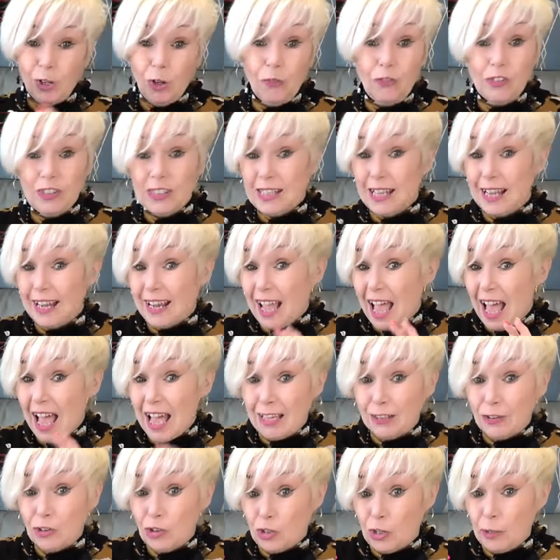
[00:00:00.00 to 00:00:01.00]
Obviously, I
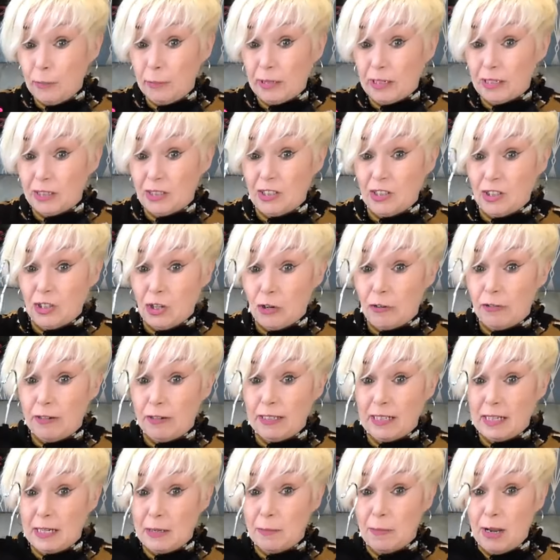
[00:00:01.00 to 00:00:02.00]
can't enter it because it's
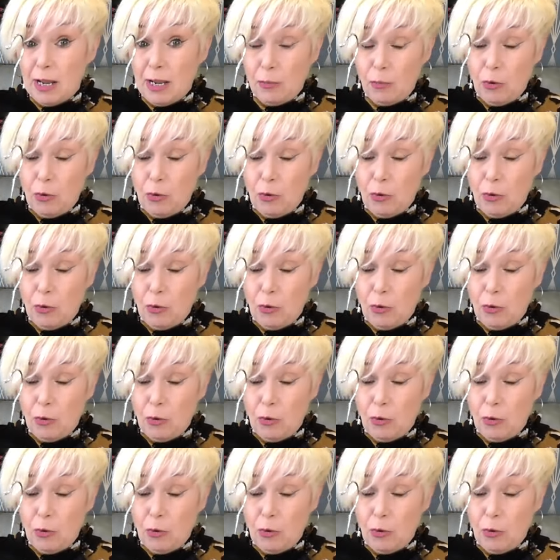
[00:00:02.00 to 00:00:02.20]
already in